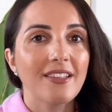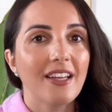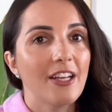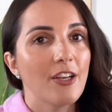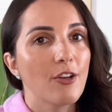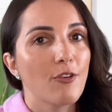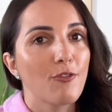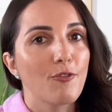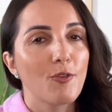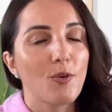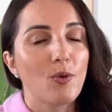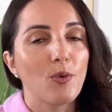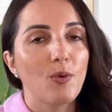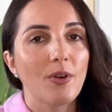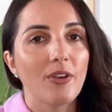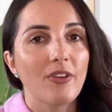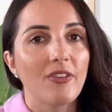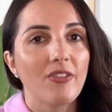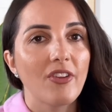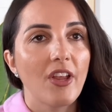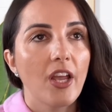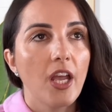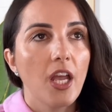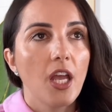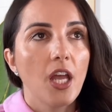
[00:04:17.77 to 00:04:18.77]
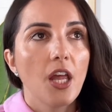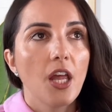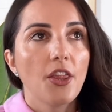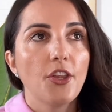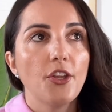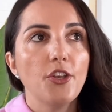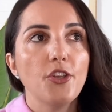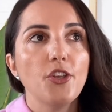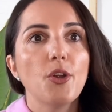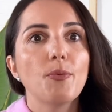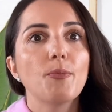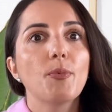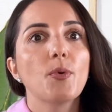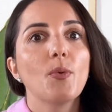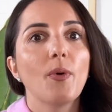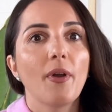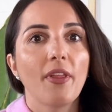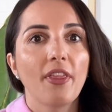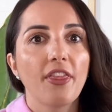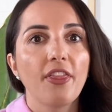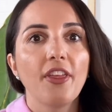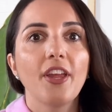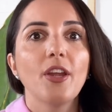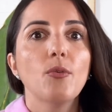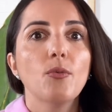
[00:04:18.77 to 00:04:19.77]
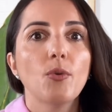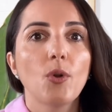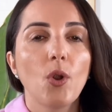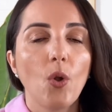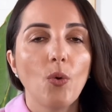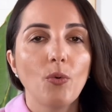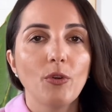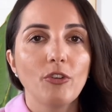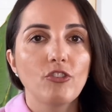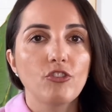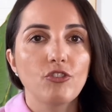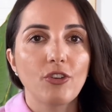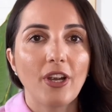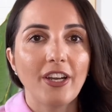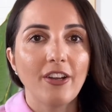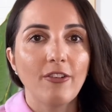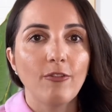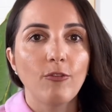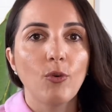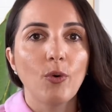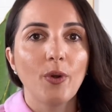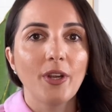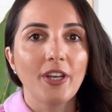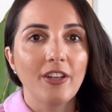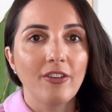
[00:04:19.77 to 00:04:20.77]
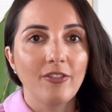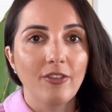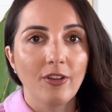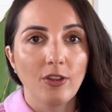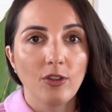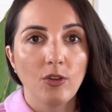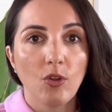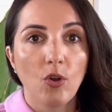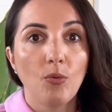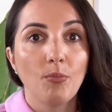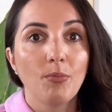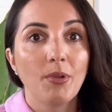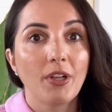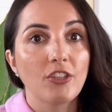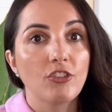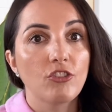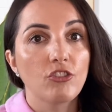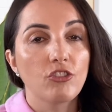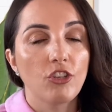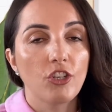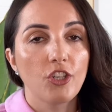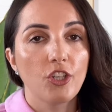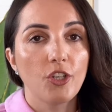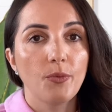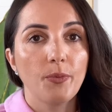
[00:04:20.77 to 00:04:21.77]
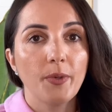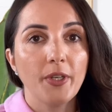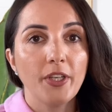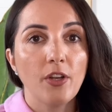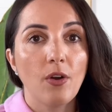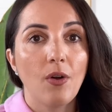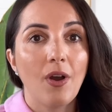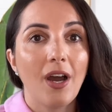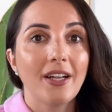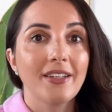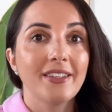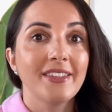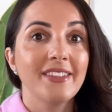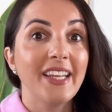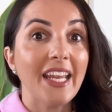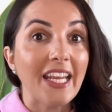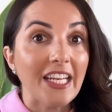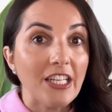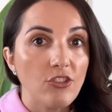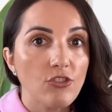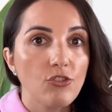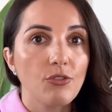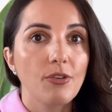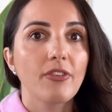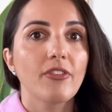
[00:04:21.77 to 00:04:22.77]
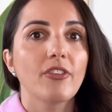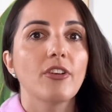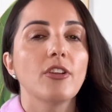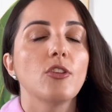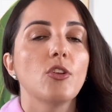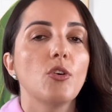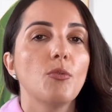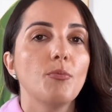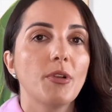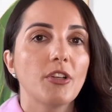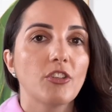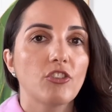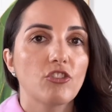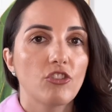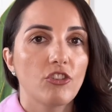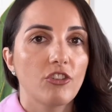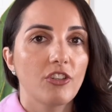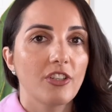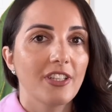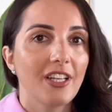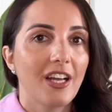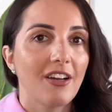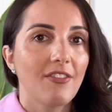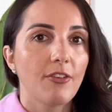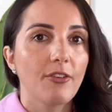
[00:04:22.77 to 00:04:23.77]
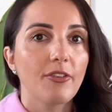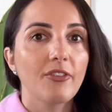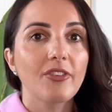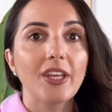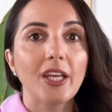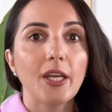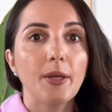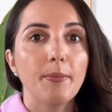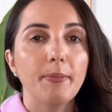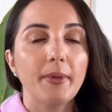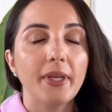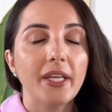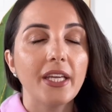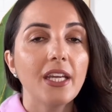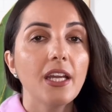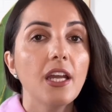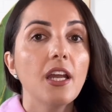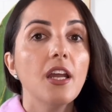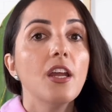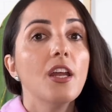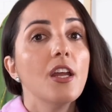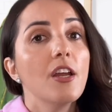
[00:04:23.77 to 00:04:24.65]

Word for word: And of course, the number one thing we're always trying to avoid is a low blood sugar. We know how dangerous a low blood sugar levels can be.